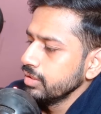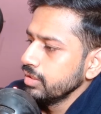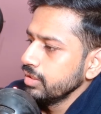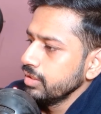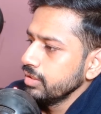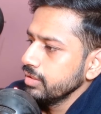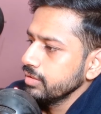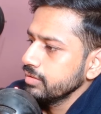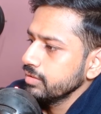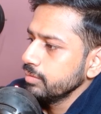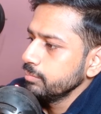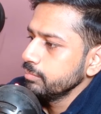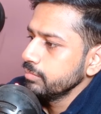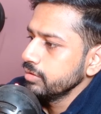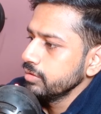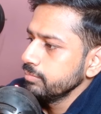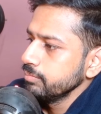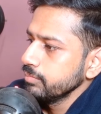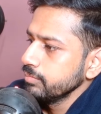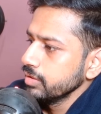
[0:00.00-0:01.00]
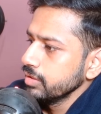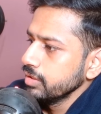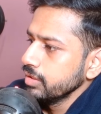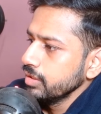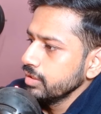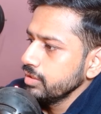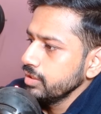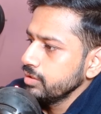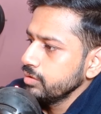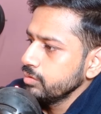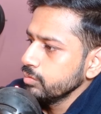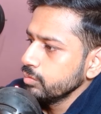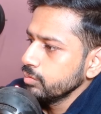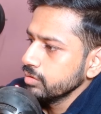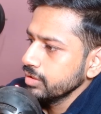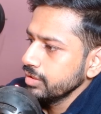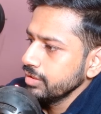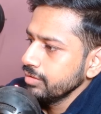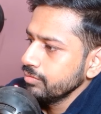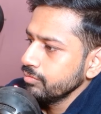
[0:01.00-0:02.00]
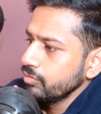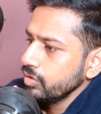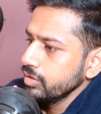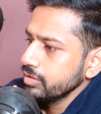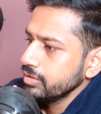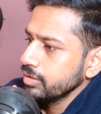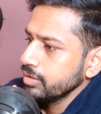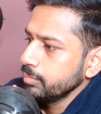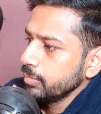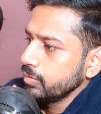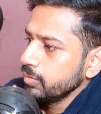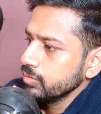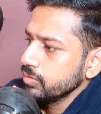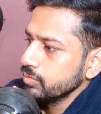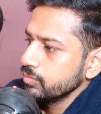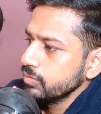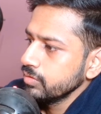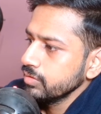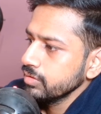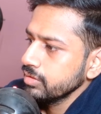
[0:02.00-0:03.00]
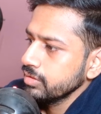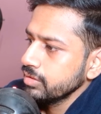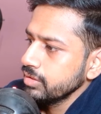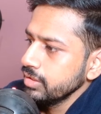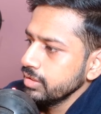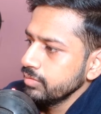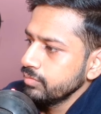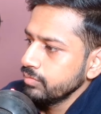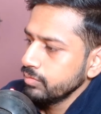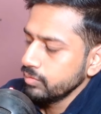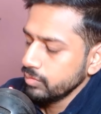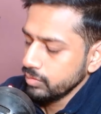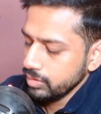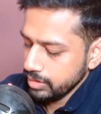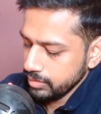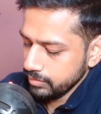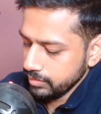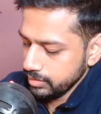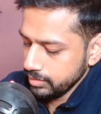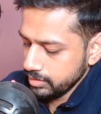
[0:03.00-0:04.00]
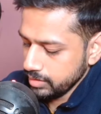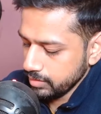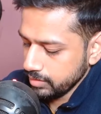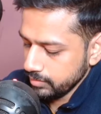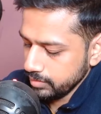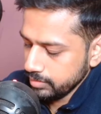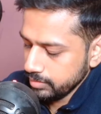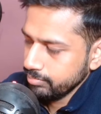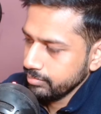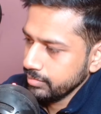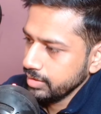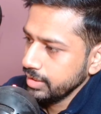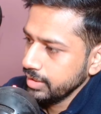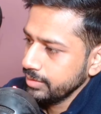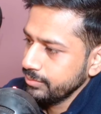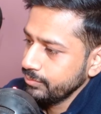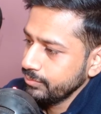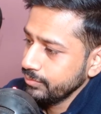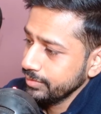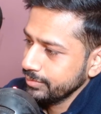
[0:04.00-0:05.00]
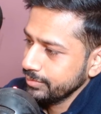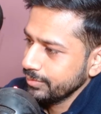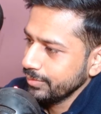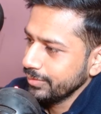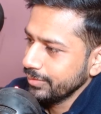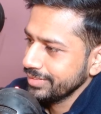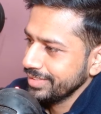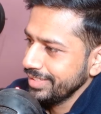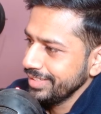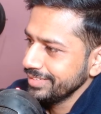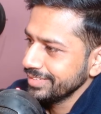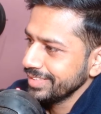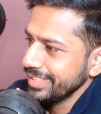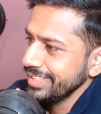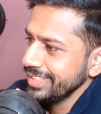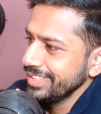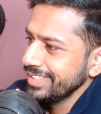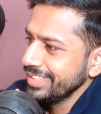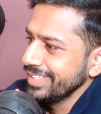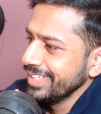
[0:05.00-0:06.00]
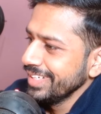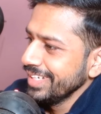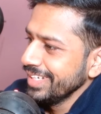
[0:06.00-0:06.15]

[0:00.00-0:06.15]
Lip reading: December. The total invoice amount was 3477. It was costly, right?